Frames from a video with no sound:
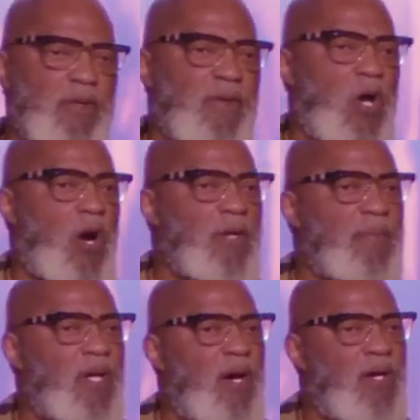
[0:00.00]
out of the
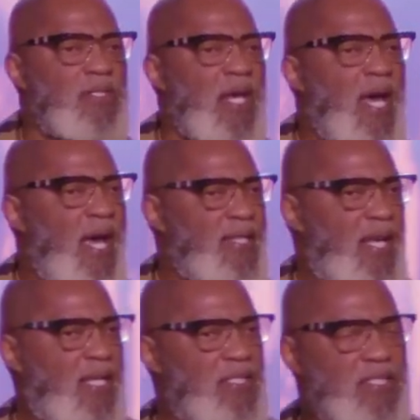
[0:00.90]
garden because had
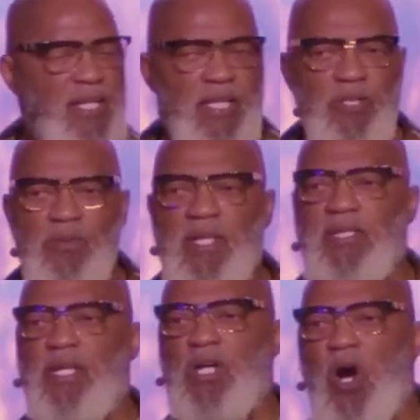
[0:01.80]
they continued
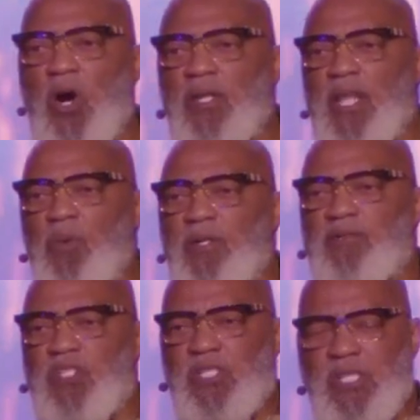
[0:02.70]
in the garden, they would have